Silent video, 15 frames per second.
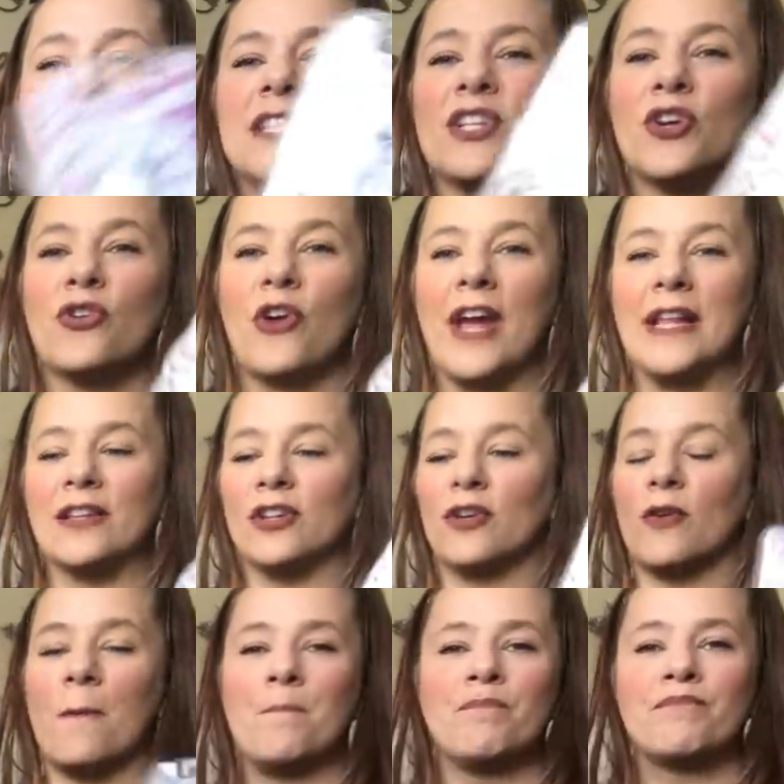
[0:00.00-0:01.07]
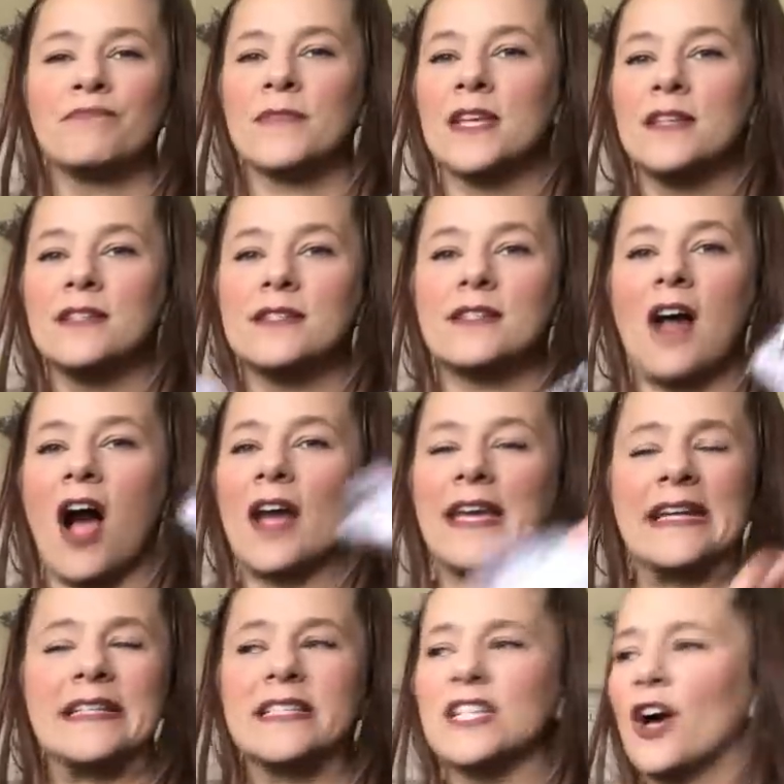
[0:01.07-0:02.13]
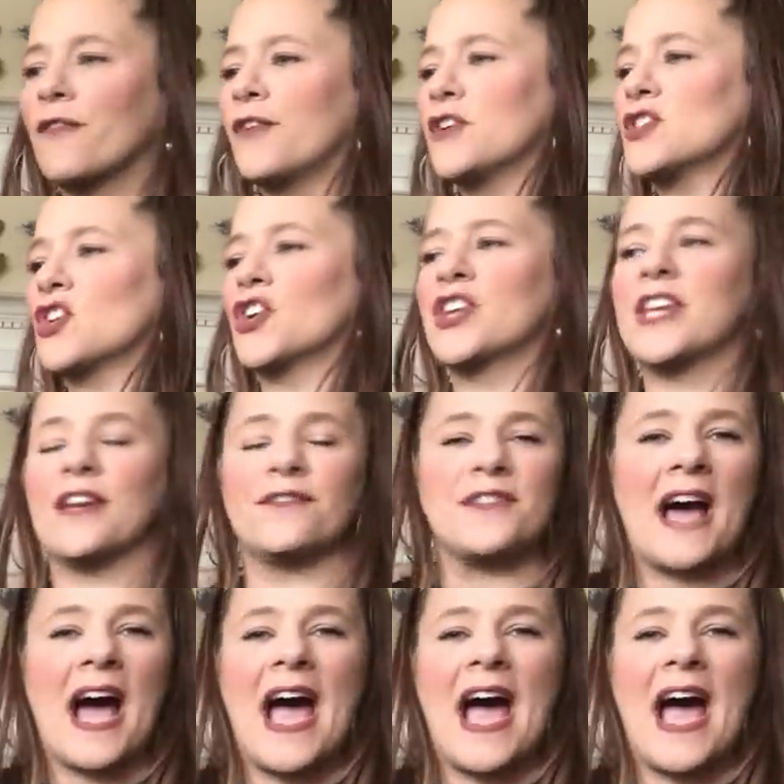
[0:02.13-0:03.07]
These are great little stocking stuffers or gift